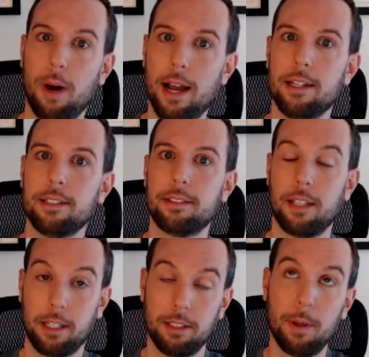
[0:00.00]
bias,
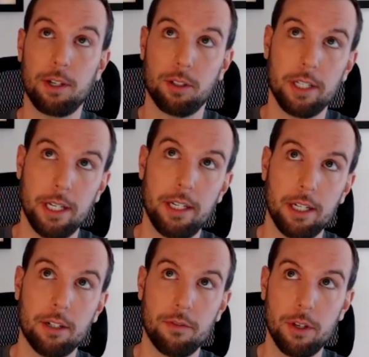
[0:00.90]
like especially in
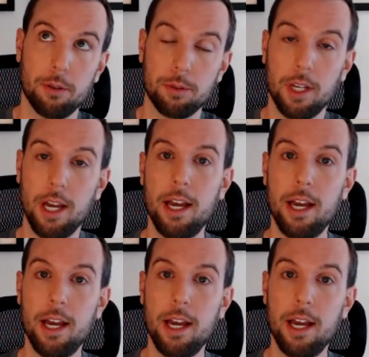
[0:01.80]
interviews,